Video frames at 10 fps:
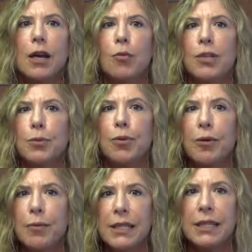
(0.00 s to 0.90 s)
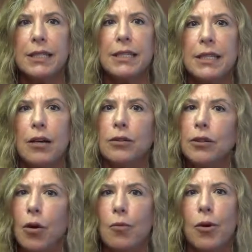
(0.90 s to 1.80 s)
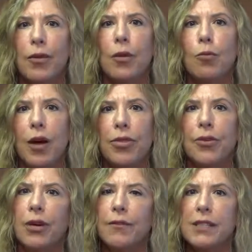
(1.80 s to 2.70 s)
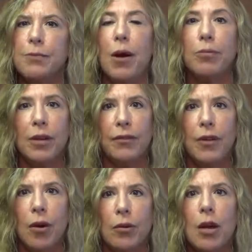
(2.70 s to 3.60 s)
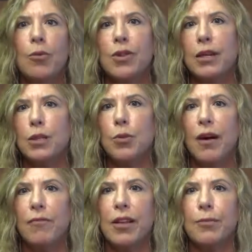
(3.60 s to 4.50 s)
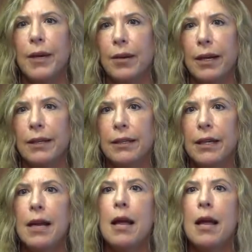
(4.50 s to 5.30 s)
which permits it to sell no more than 1/3 of its public float within a 12-month period.